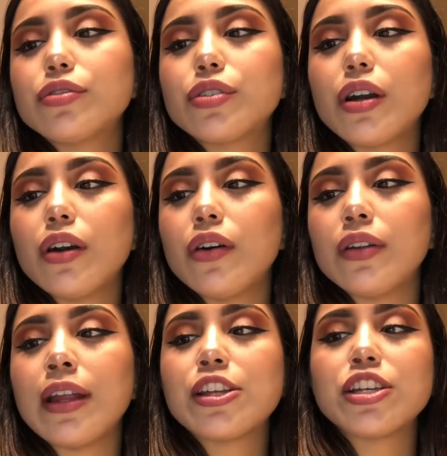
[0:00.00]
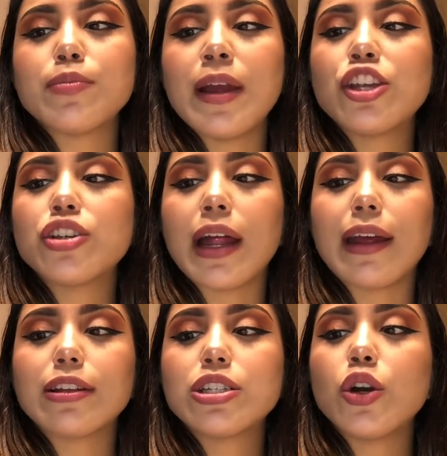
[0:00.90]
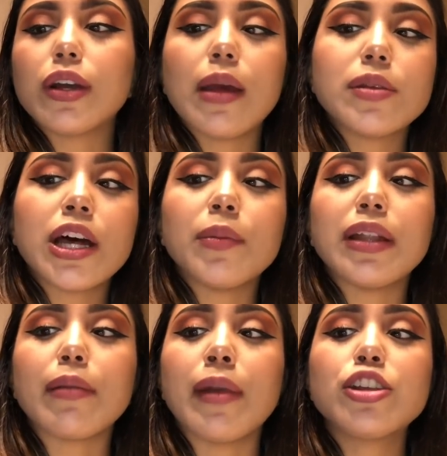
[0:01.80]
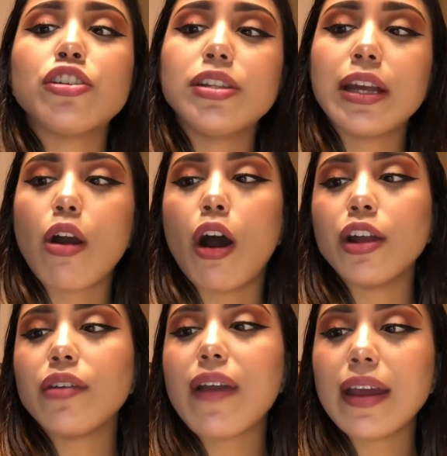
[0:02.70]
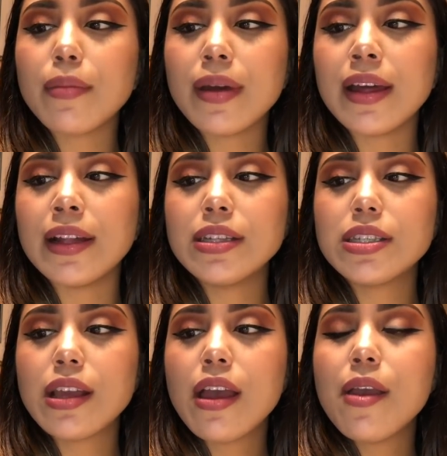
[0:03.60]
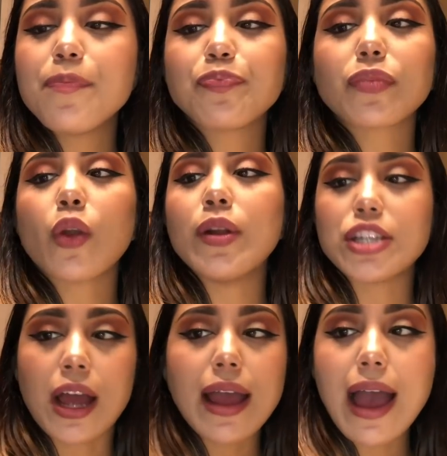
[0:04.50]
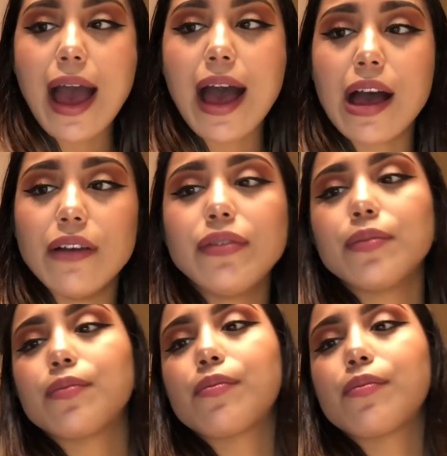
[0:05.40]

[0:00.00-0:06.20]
So they just made like kept telling me like make sure you take all your vitamins, which I have.